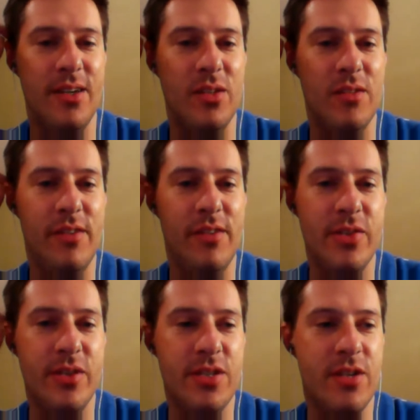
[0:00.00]

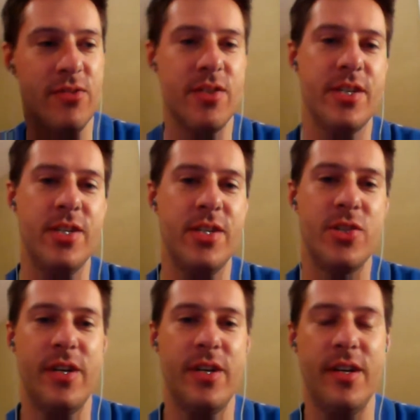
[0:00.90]
Levitre's over his
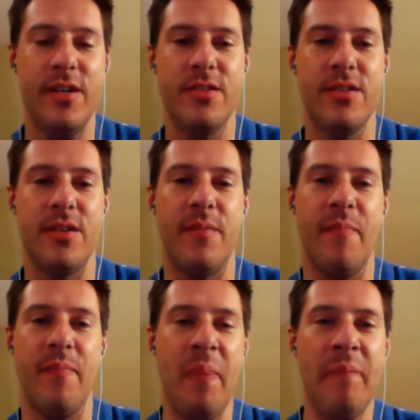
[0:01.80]
injuries, and
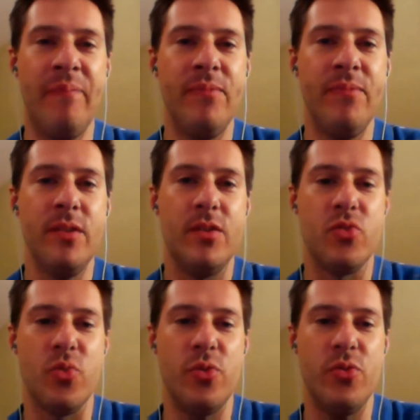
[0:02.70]
is
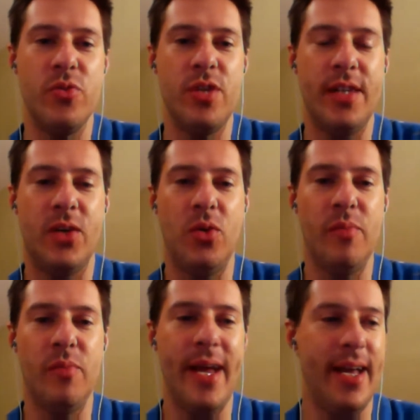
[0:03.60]
Ruse not the old
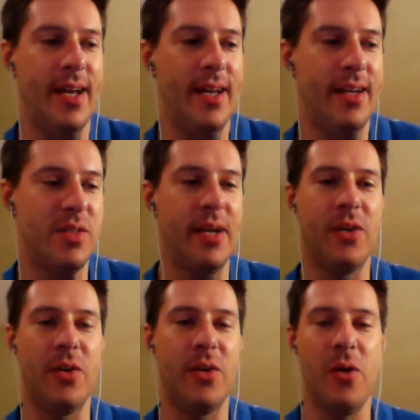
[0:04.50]
man? Is
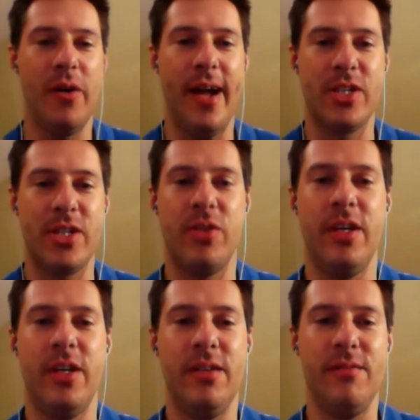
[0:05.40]
Michael Oher
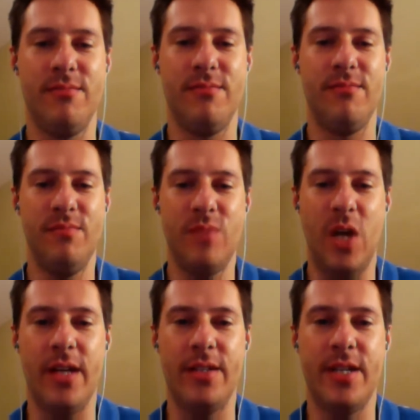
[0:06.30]
actually
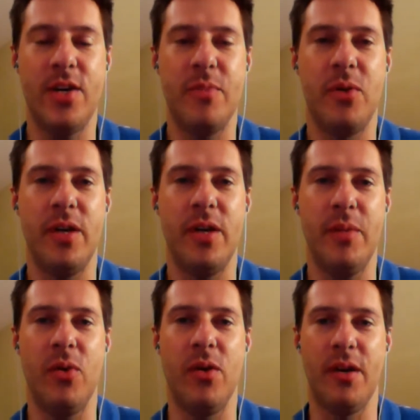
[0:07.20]
not terrible
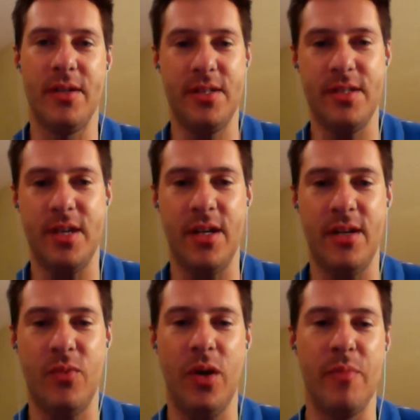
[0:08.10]
anymore because he's not
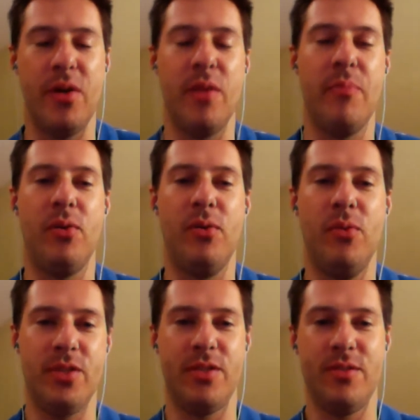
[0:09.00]
wearing purple,
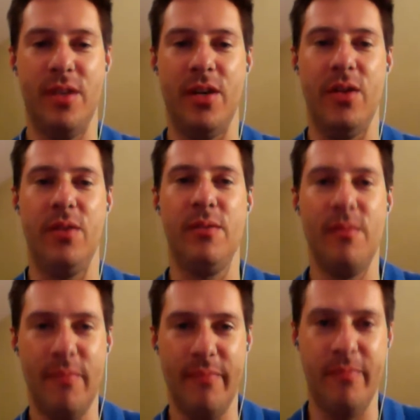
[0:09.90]
which
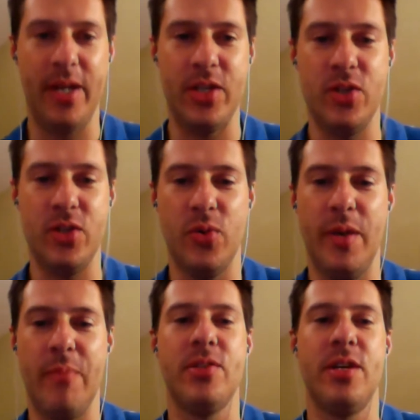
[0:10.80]
makes you
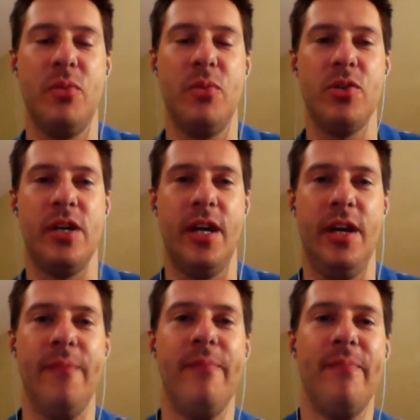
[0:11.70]
20% more sucky?